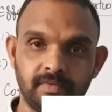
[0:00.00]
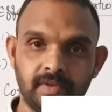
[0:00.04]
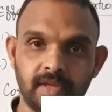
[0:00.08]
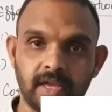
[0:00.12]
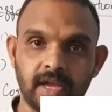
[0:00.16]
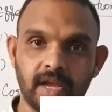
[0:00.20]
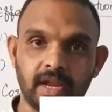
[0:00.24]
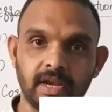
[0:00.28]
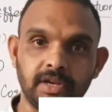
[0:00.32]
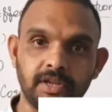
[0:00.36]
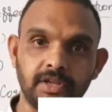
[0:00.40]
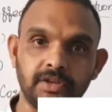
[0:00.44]
We
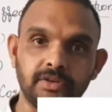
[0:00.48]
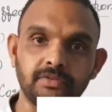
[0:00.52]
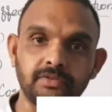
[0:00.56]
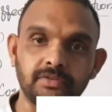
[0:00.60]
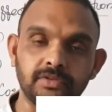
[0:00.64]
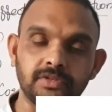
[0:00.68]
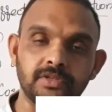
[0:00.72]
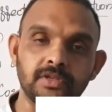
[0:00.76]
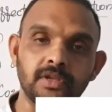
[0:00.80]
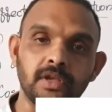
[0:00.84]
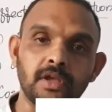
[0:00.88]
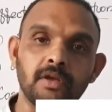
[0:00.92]
can
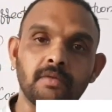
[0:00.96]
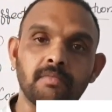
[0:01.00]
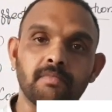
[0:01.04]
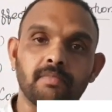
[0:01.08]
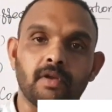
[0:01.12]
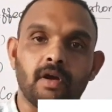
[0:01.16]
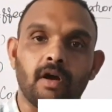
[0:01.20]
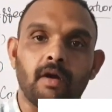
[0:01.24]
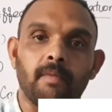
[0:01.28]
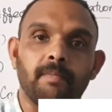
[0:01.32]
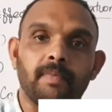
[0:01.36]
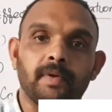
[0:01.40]
use
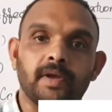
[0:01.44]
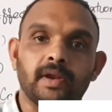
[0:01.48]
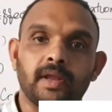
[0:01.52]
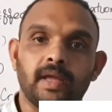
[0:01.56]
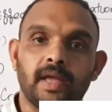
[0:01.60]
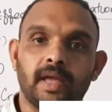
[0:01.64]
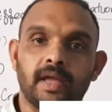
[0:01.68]
proper